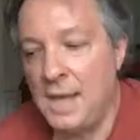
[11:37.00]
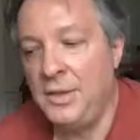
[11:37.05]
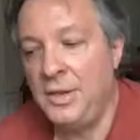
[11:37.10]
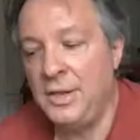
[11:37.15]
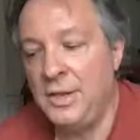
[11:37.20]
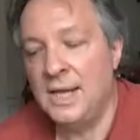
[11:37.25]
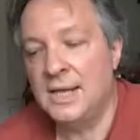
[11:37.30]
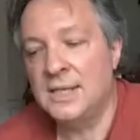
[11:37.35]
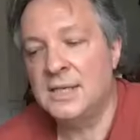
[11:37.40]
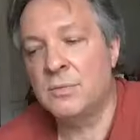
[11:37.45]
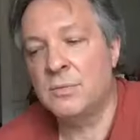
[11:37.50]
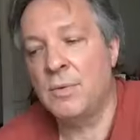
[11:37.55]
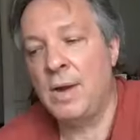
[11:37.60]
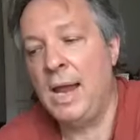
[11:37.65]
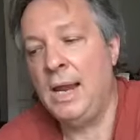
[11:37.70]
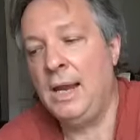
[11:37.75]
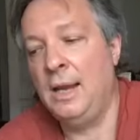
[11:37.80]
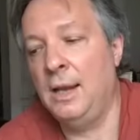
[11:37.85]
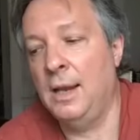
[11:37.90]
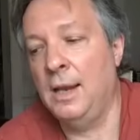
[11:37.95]
I think that's
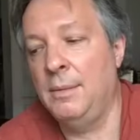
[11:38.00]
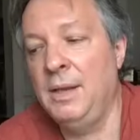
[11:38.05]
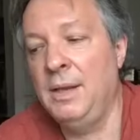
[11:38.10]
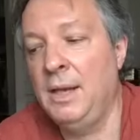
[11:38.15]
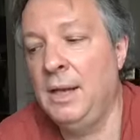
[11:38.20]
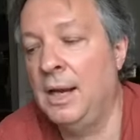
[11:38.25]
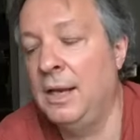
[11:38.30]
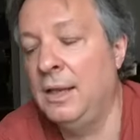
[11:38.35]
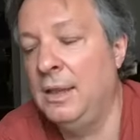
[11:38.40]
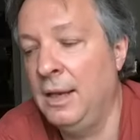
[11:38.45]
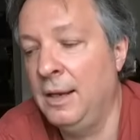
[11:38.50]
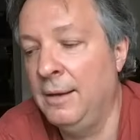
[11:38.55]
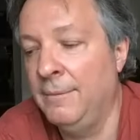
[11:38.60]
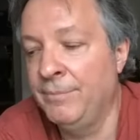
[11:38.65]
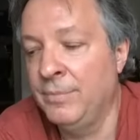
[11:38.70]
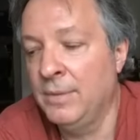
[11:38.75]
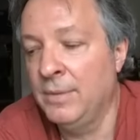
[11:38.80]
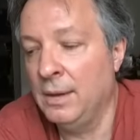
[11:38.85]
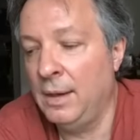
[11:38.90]
right. I mean, I think,